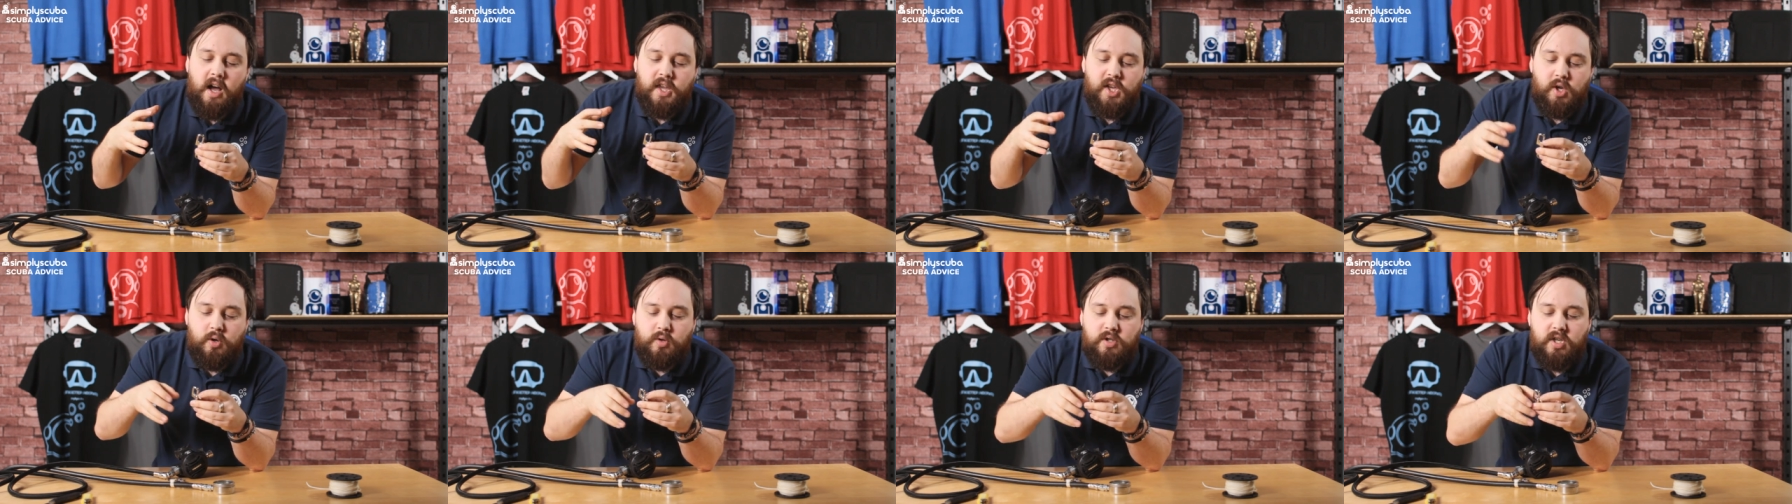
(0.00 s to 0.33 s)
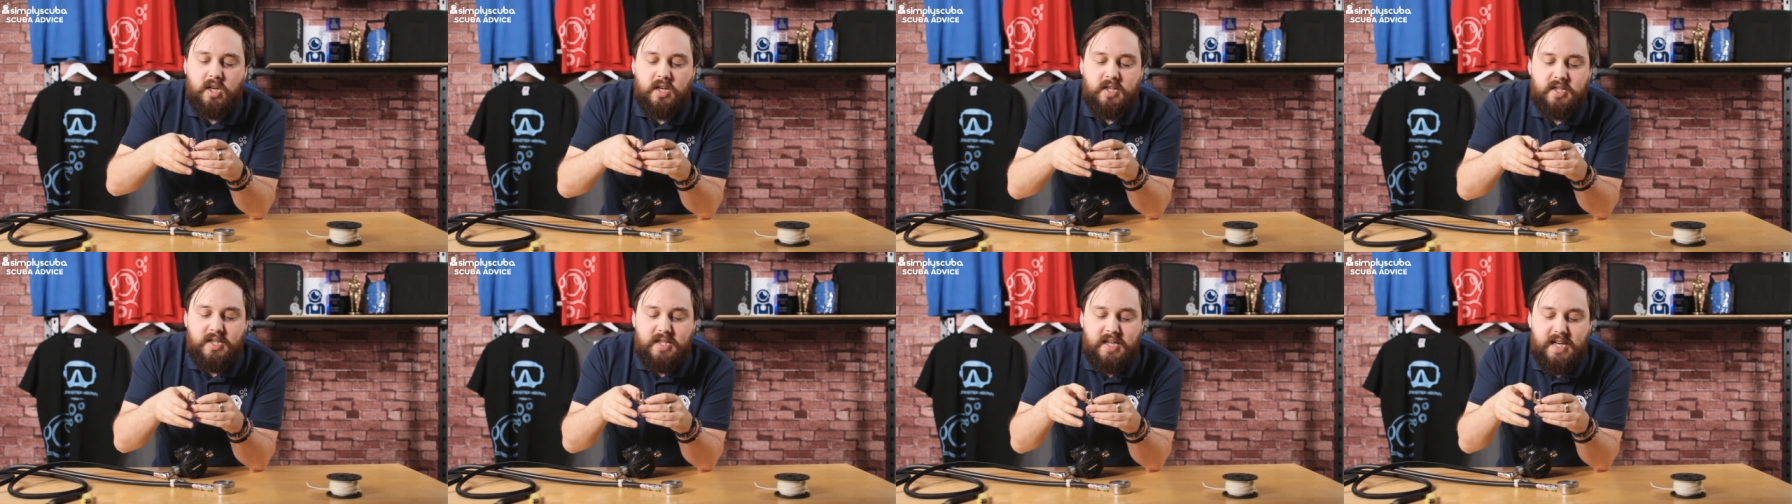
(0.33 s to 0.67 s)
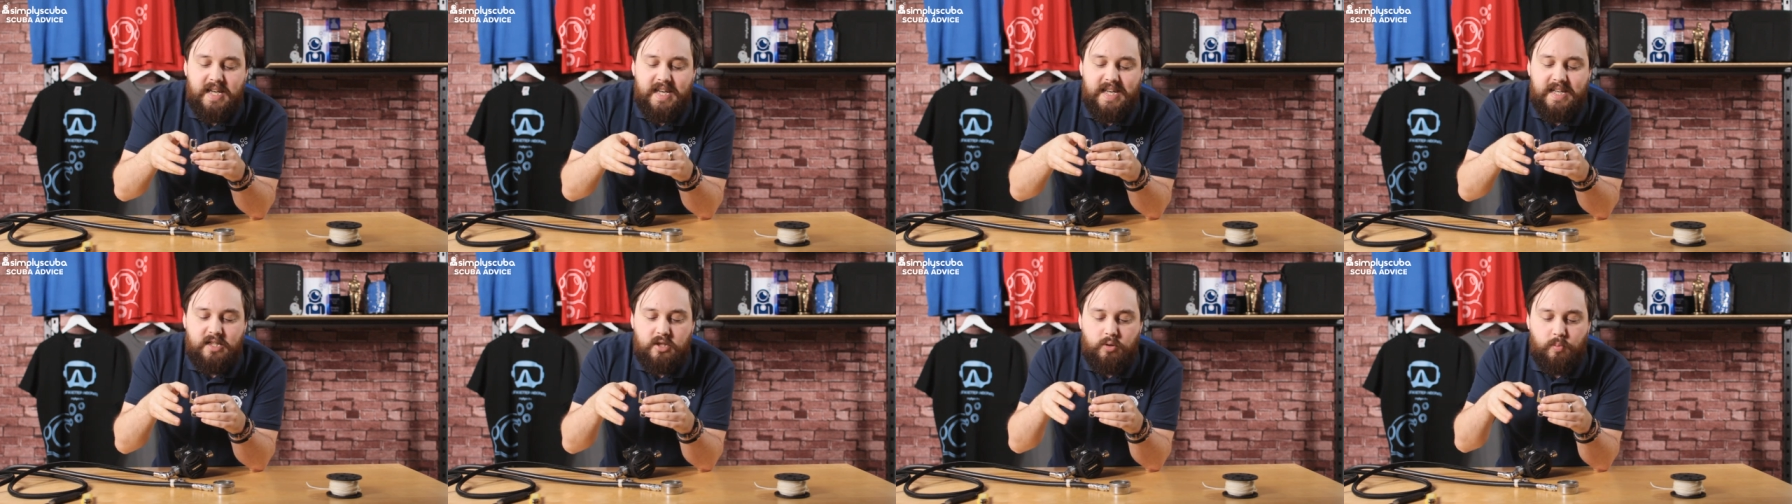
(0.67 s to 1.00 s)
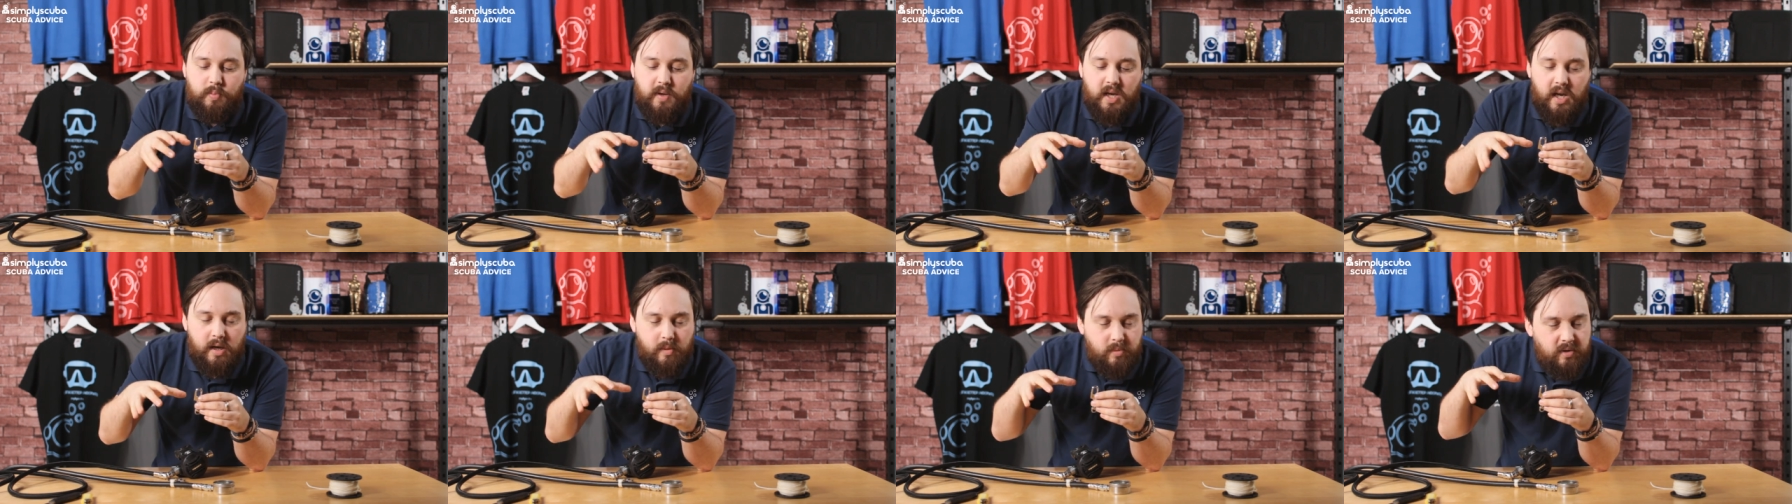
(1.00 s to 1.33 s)
You just need to
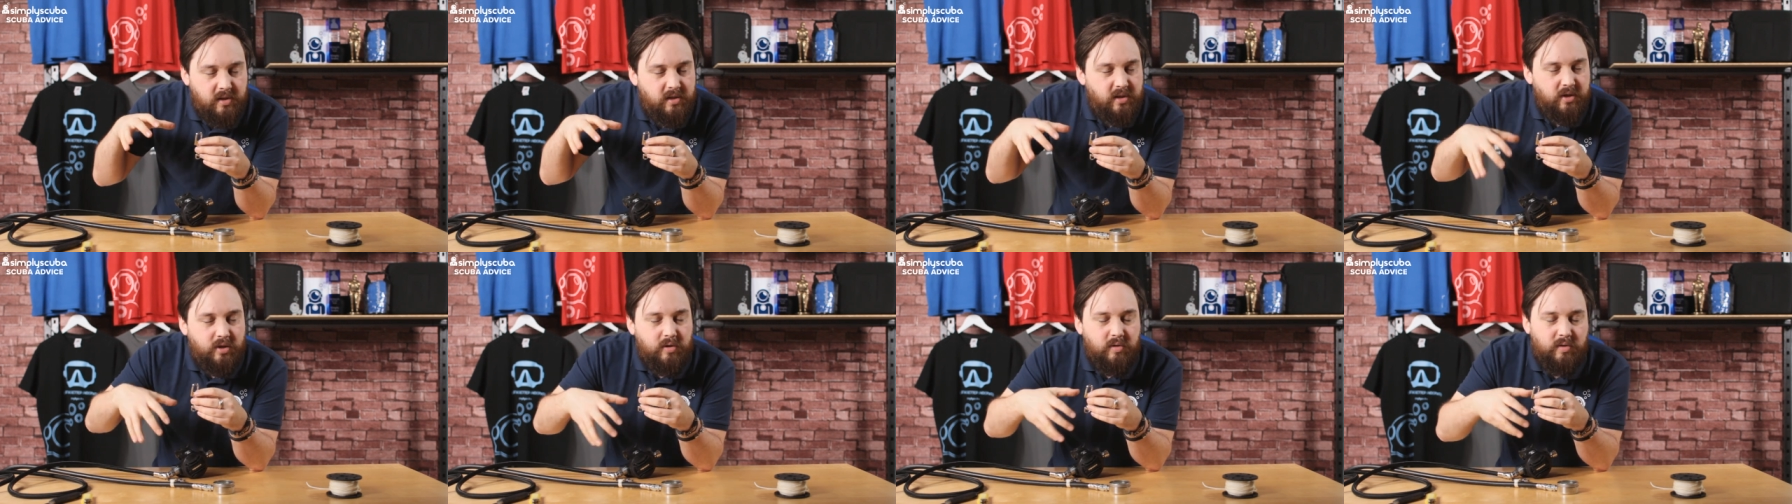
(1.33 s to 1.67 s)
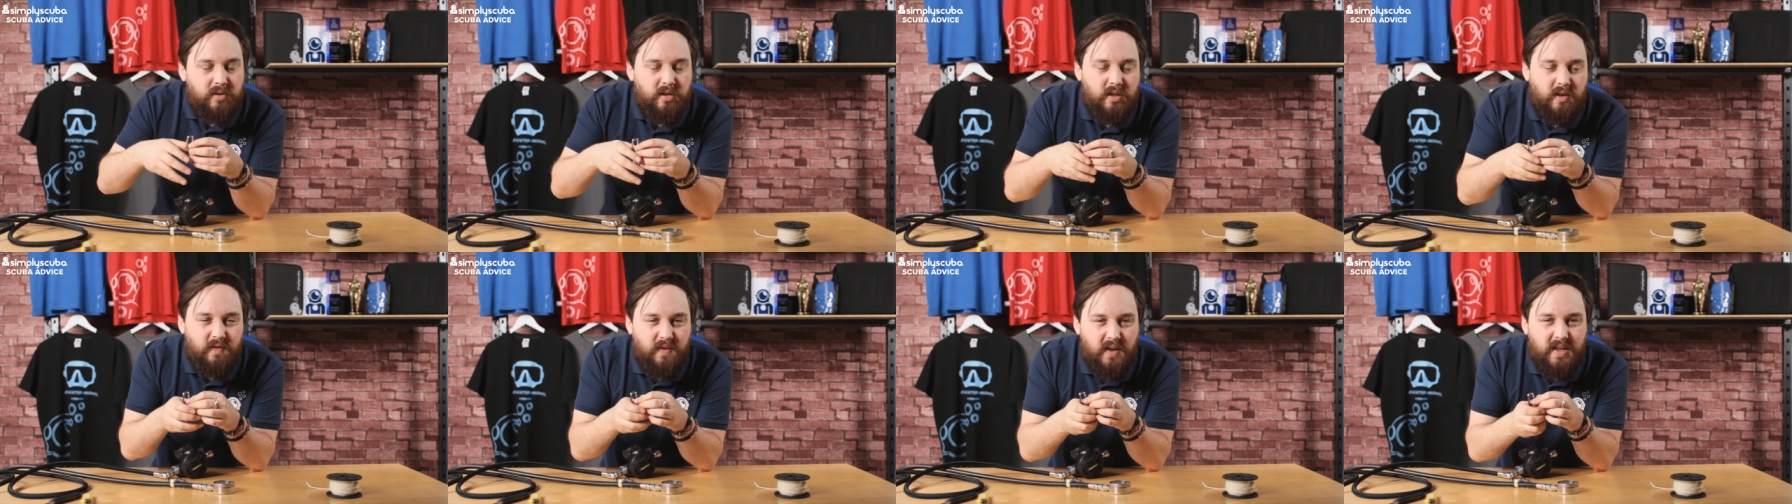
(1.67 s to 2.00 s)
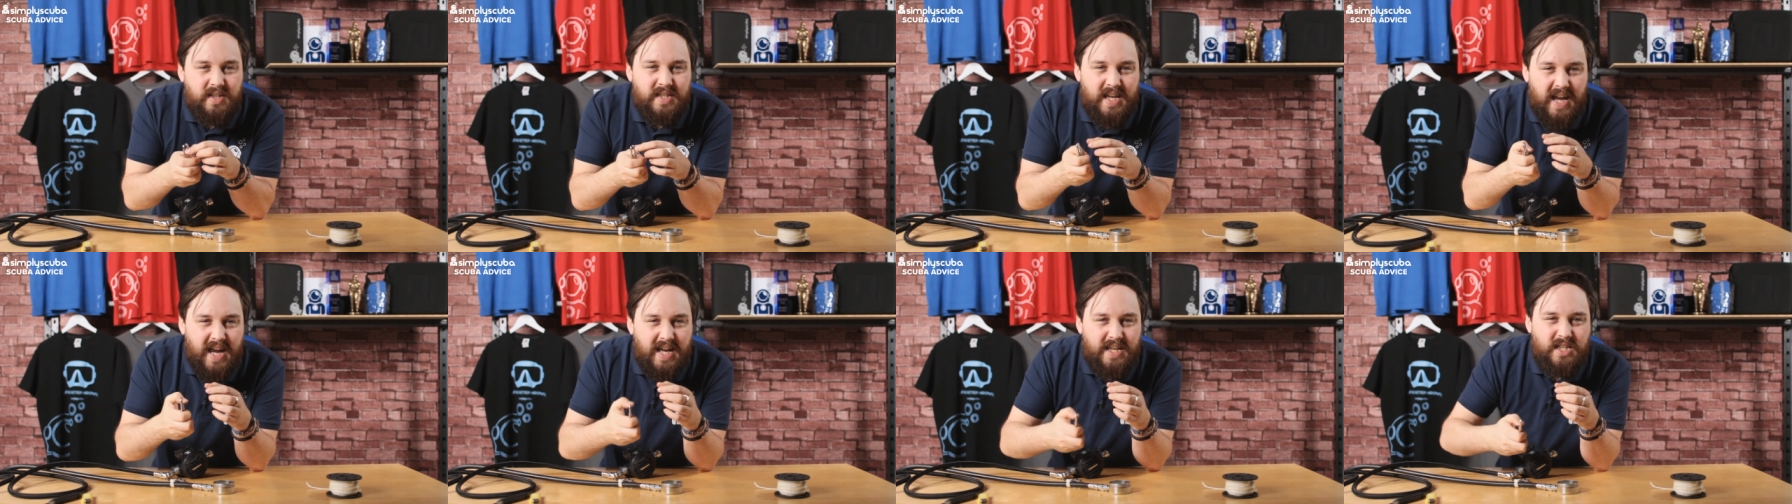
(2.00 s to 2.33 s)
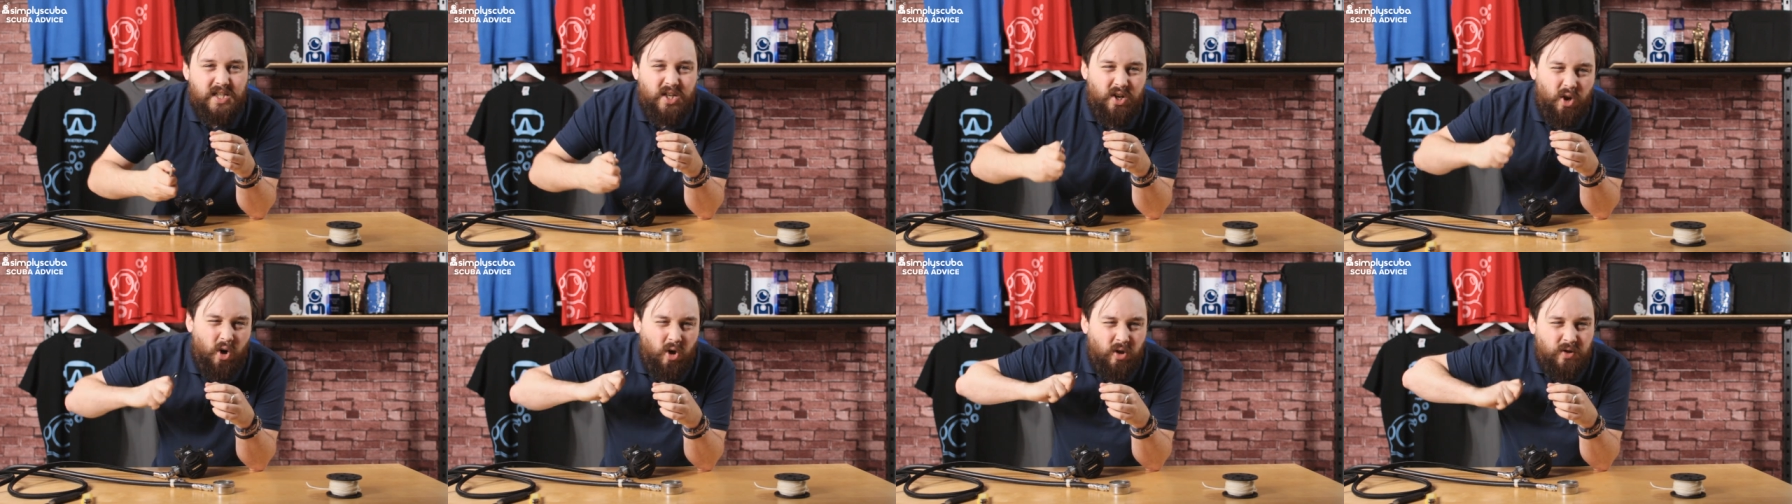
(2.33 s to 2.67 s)
be able to sort of
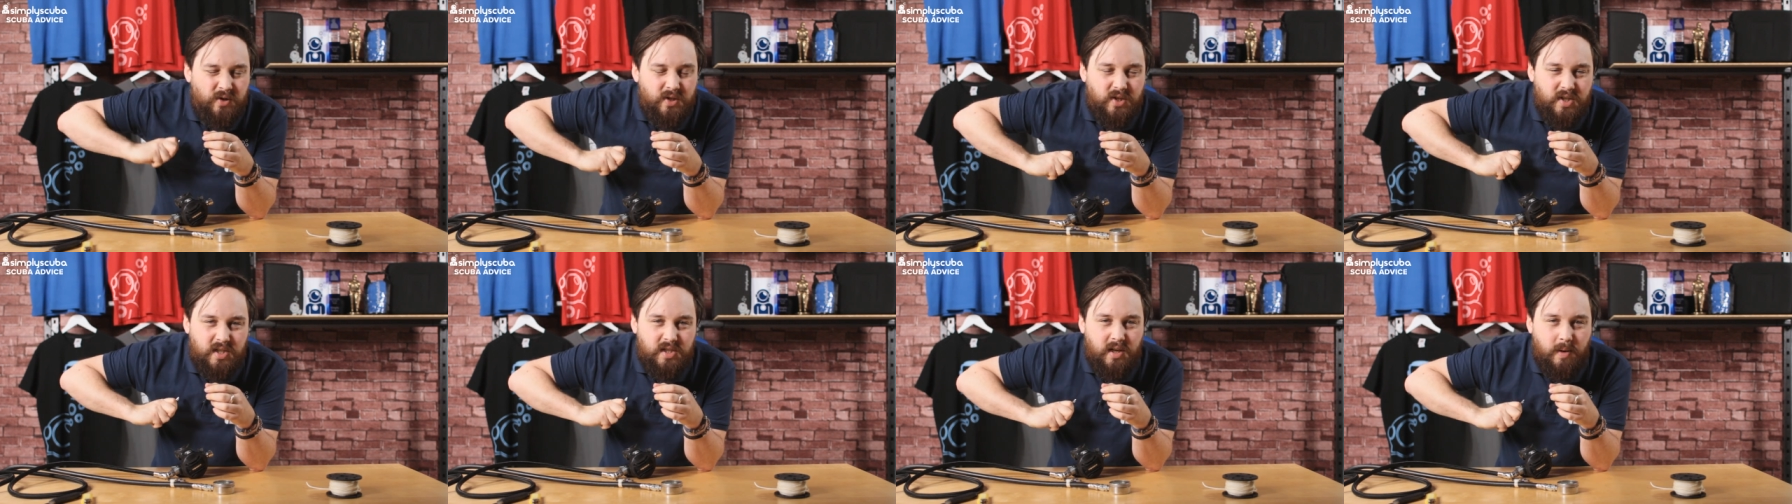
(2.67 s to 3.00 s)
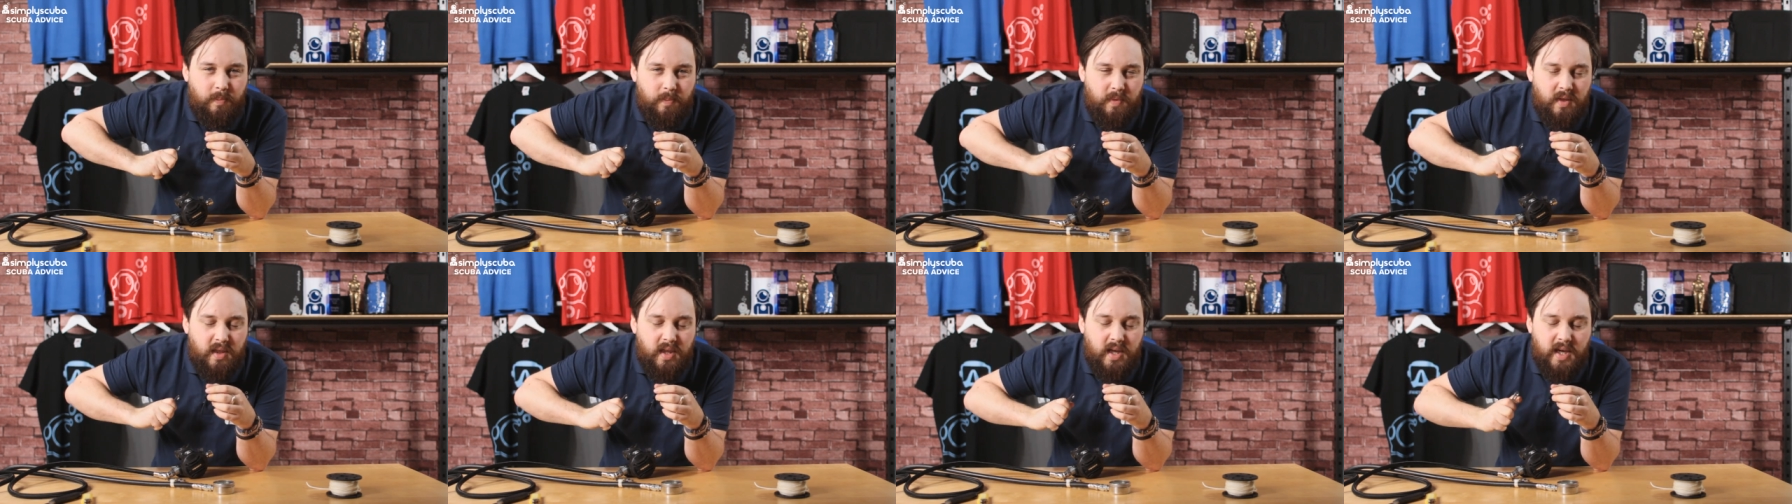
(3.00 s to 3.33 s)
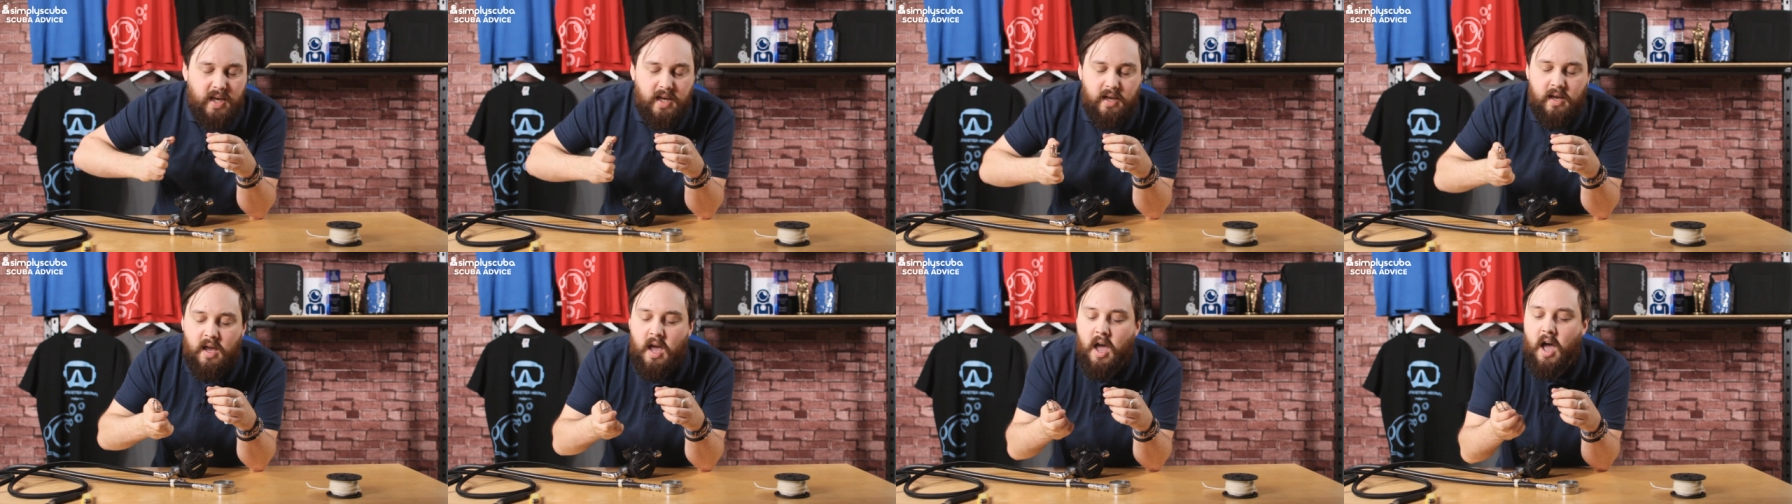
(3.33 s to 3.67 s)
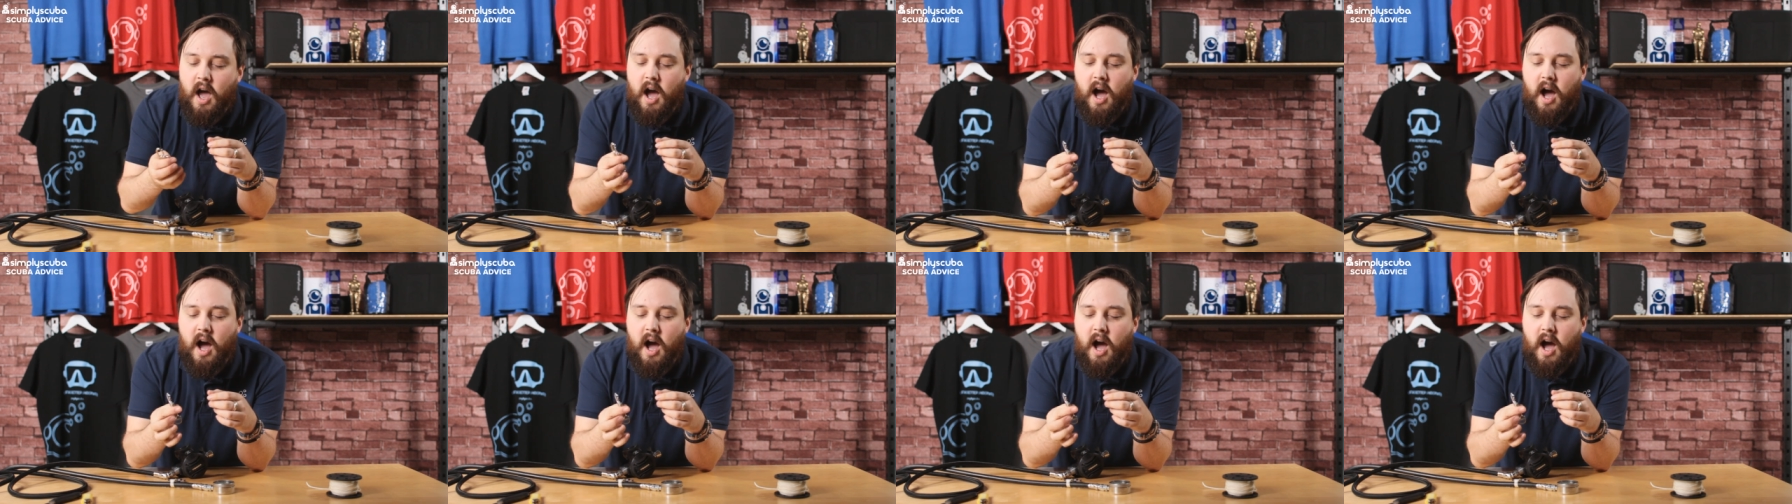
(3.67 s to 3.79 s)
attach it onto something.